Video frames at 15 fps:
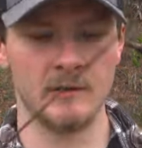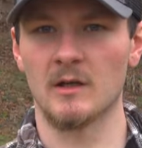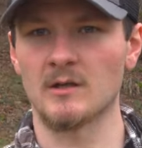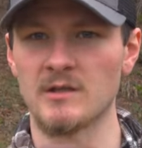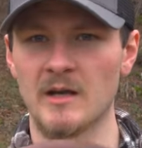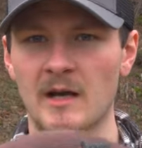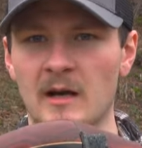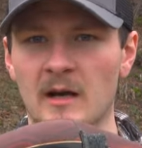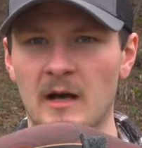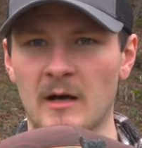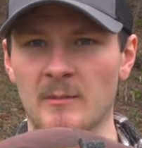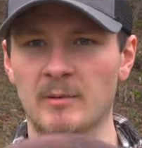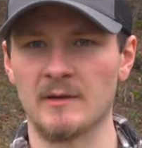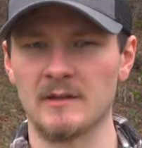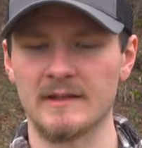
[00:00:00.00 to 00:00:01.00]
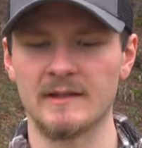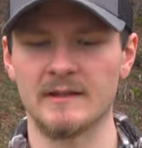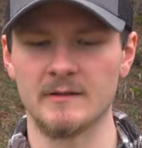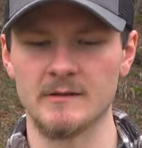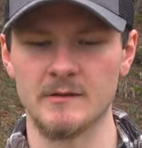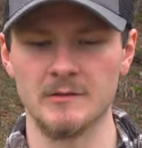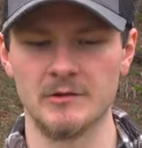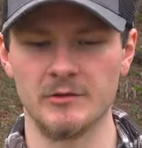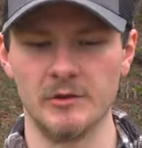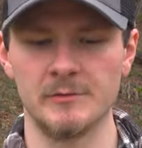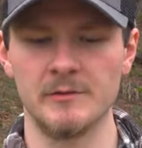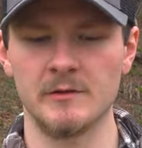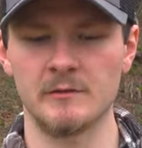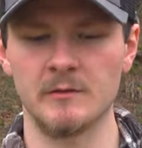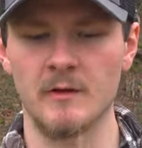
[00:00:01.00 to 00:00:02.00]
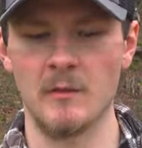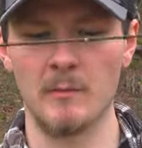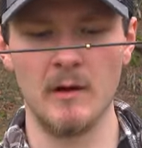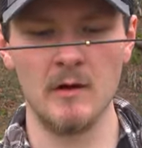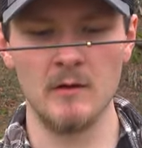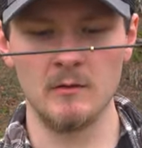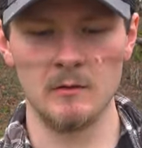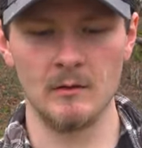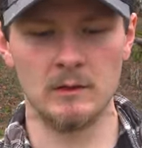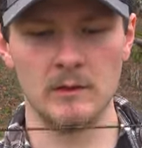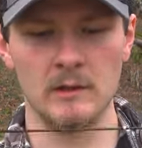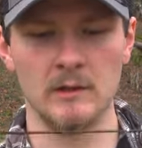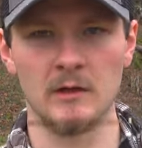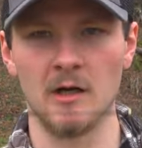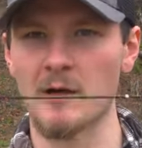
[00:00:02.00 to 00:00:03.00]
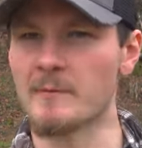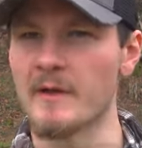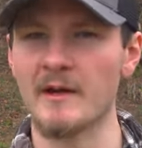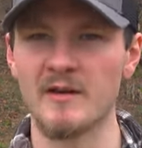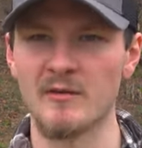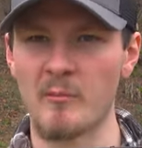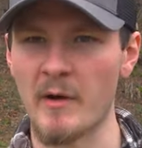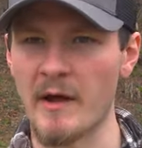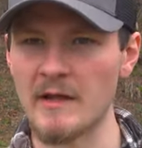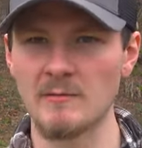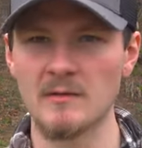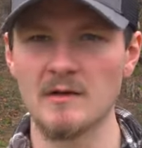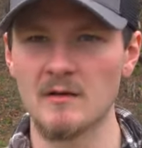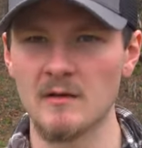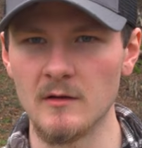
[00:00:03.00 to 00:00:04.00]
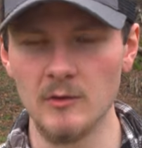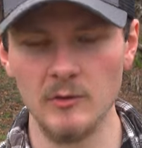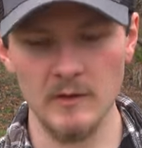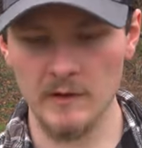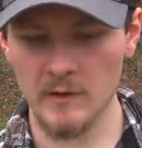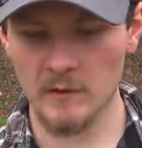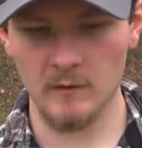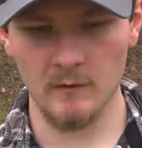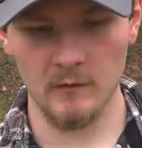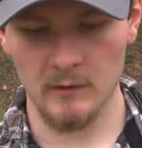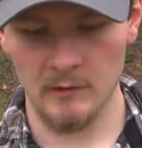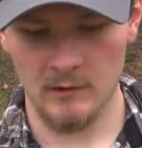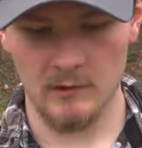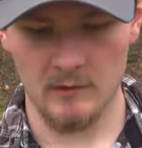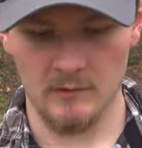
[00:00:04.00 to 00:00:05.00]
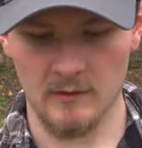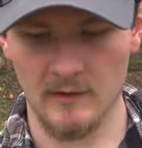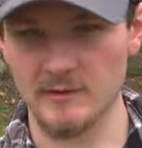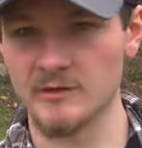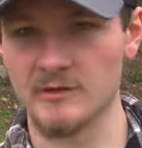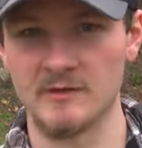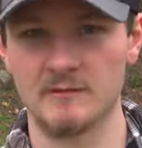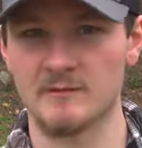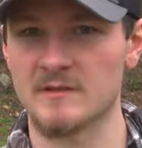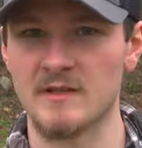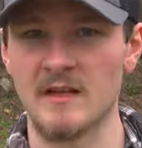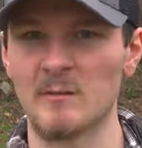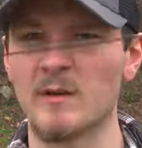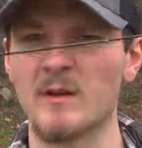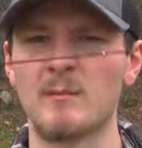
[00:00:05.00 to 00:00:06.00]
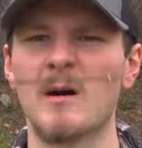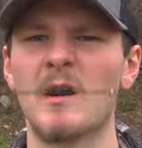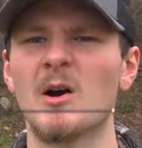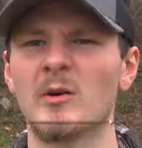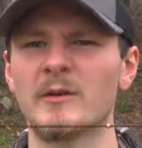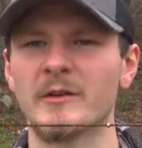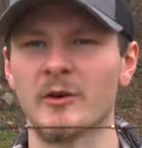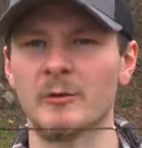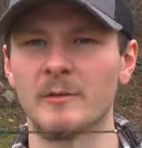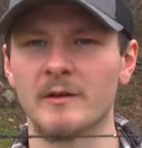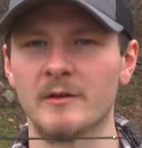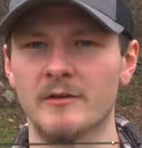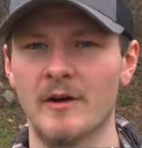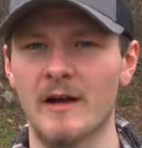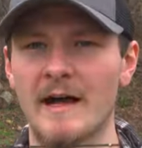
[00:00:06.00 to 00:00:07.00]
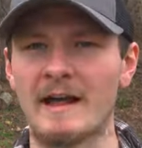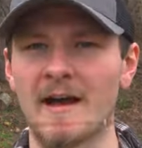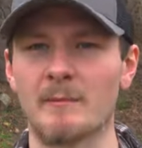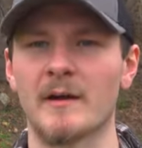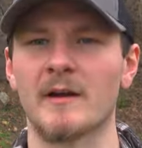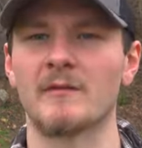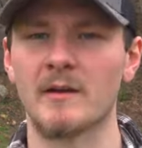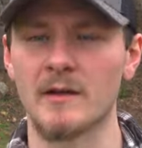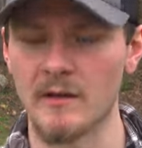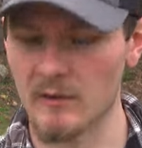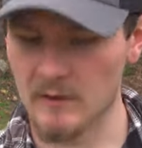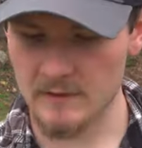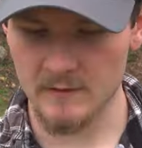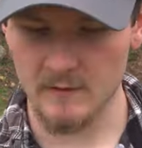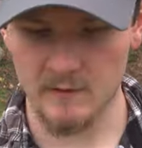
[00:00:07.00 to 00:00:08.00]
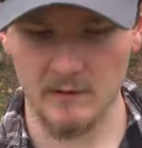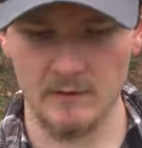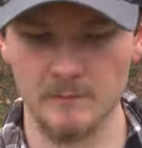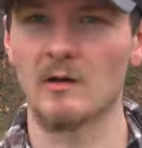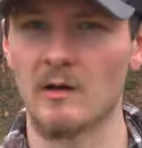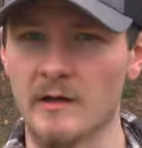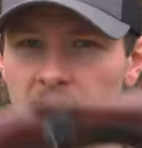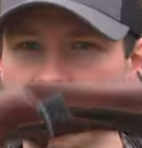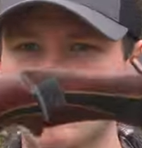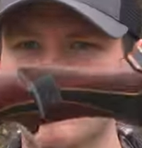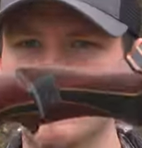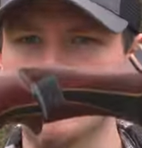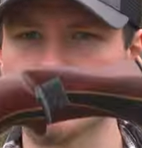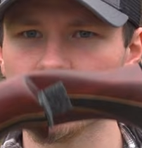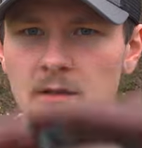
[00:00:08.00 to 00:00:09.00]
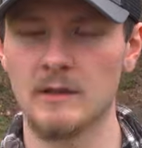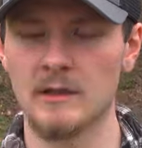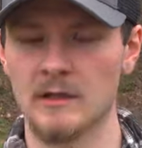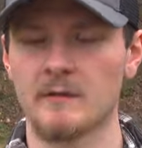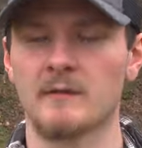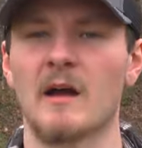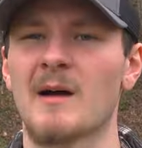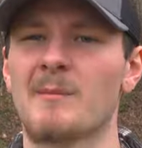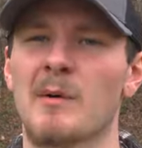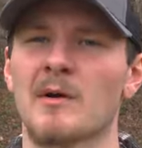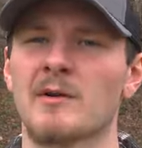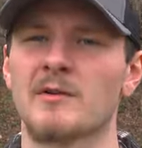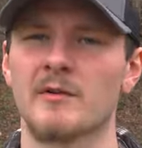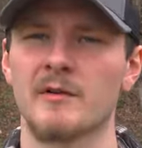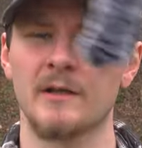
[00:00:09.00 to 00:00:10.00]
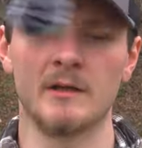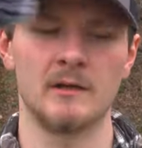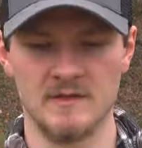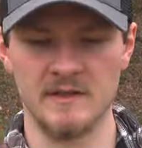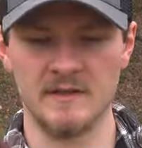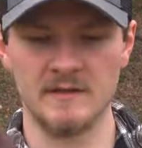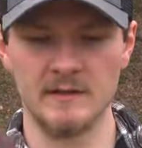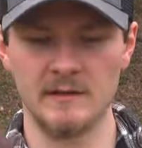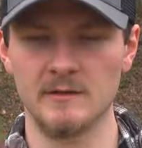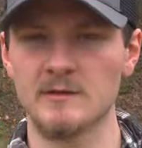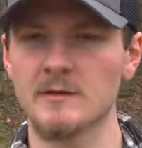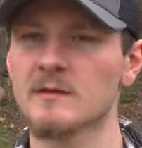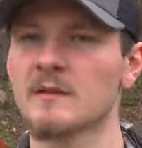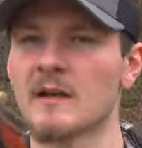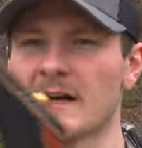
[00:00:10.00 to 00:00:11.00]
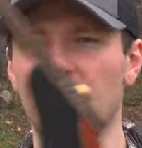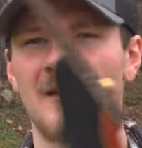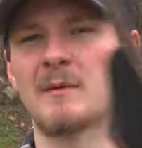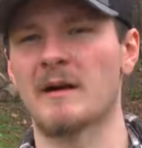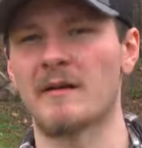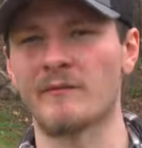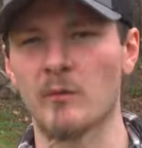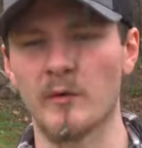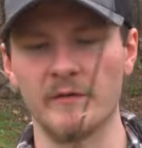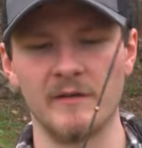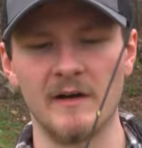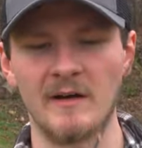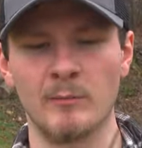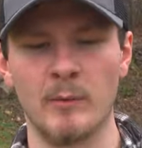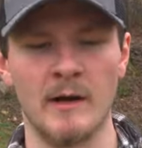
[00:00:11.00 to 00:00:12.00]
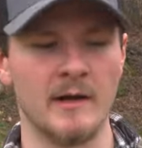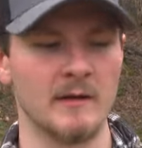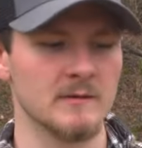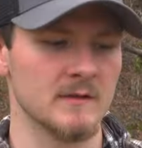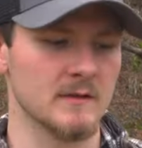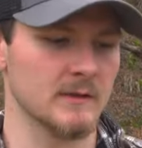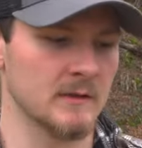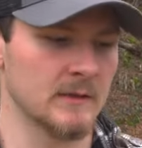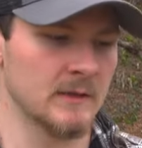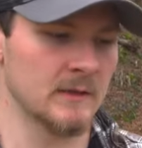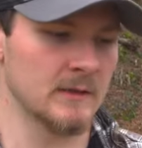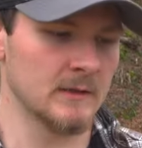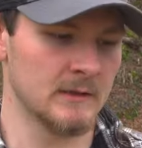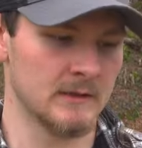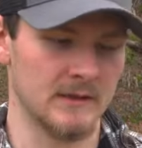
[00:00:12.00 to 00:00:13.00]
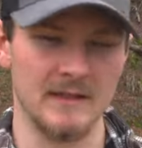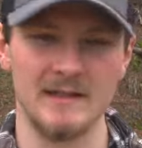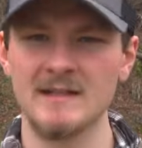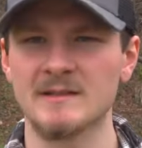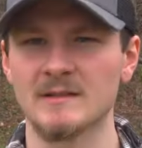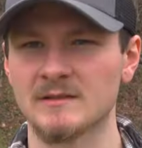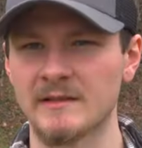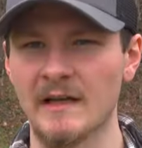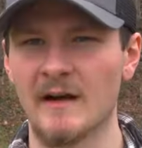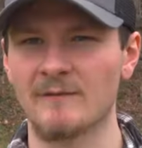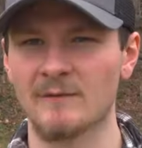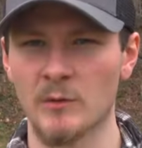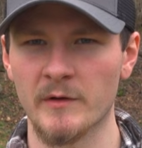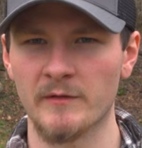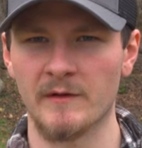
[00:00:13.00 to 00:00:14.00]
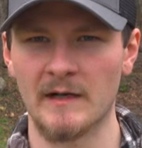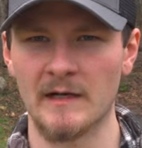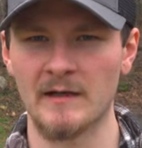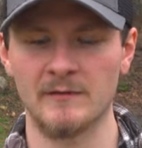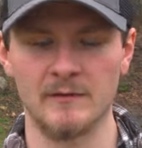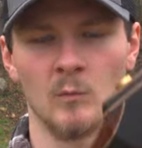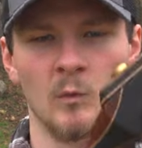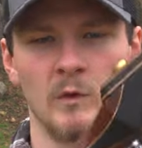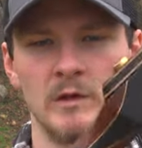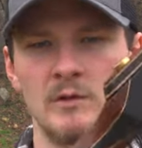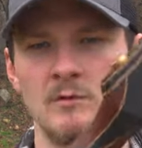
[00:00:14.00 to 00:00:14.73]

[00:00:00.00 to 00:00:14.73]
And yeah, I'll put a link in the description to the bow. They didn't pay me to do this. They just sent me the bow and told me to try it out, make a video on it. So right here it is, Top Archery, 60 inches. I got mine at 45 pounds. It is a stout 45.